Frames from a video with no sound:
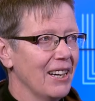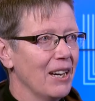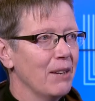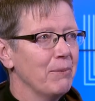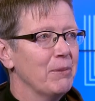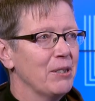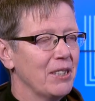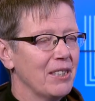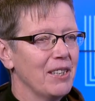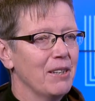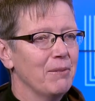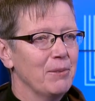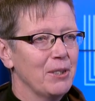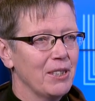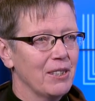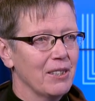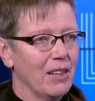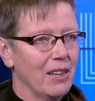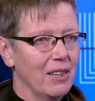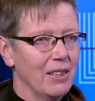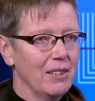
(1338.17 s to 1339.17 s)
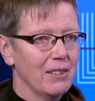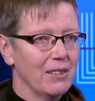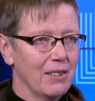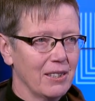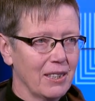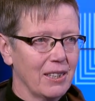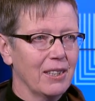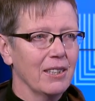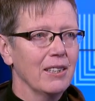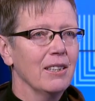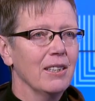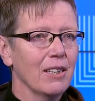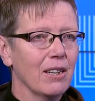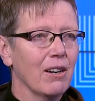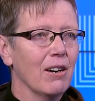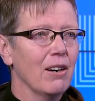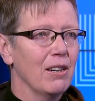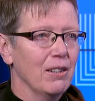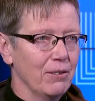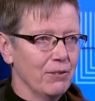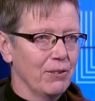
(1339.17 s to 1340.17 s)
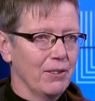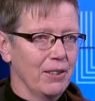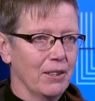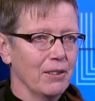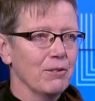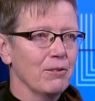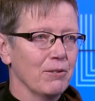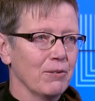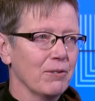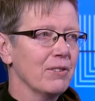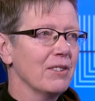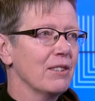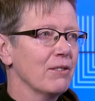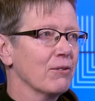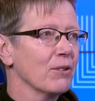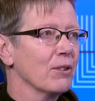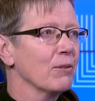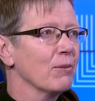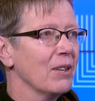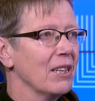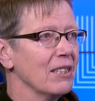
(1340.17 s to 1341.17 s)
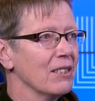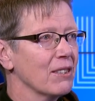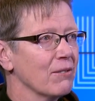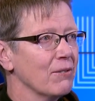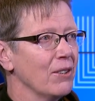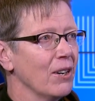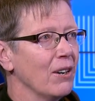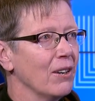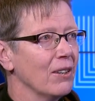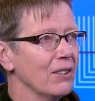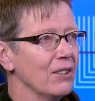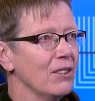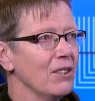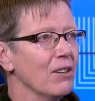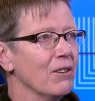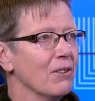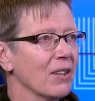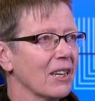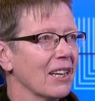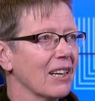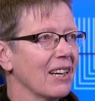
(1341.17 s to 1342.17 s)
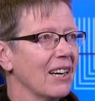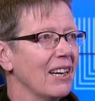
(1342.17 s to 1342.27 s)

epistemicide is the killing off of different mm. ways of not knowing.